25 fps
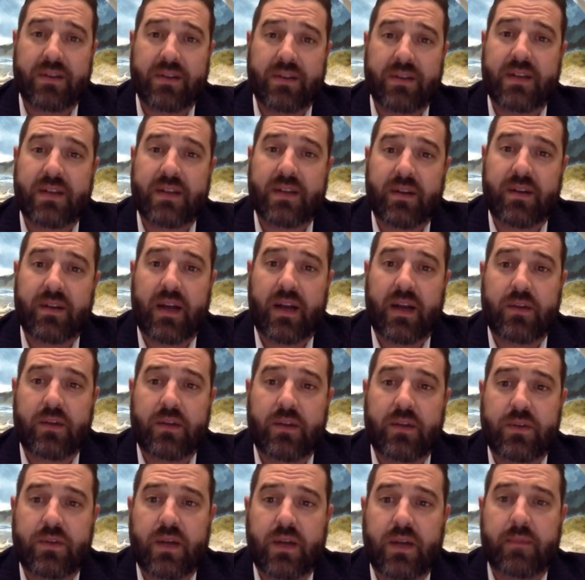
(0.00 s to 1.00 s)
how to sell your
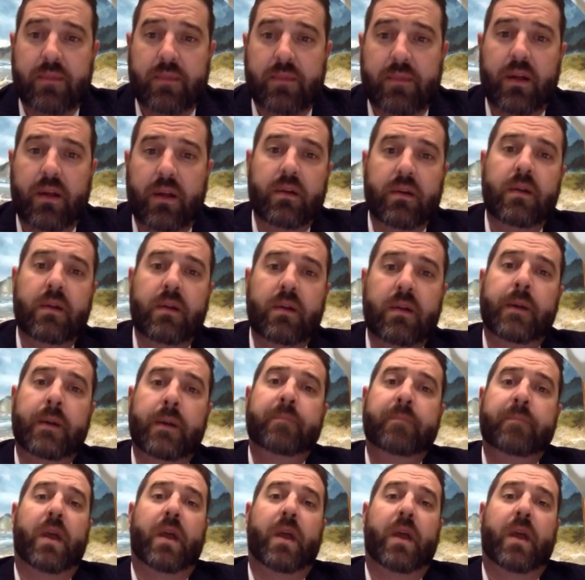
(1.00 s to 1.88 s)
house for top dollar